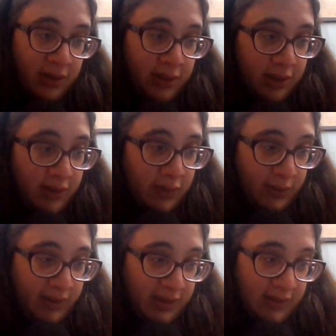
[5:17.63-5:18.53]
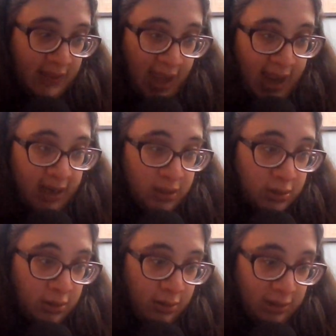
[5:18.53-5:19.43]
of the, so it says
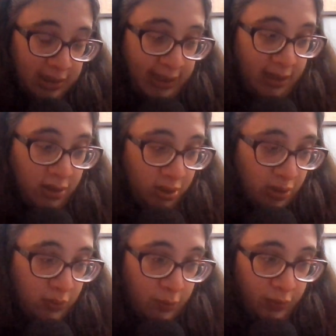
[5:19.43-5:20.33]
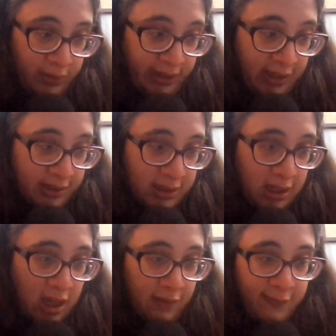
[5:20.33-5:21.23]
angel, leader, brilliant,
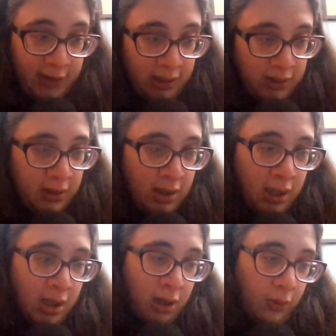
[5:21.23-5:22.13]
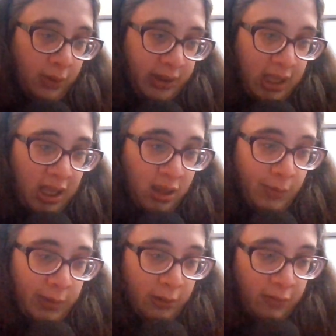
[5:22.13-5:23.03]
confident, worthy,
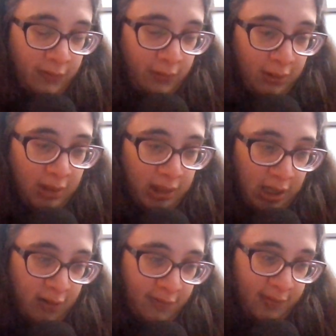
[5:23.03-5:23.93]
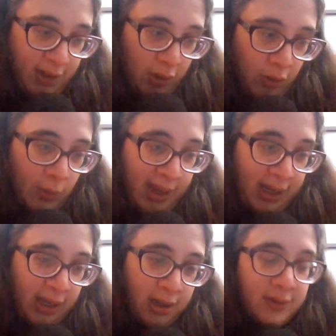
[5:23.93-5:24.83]
beautiful, loved,
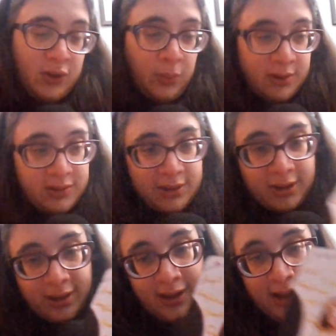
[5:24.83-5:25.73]
queen, superstar.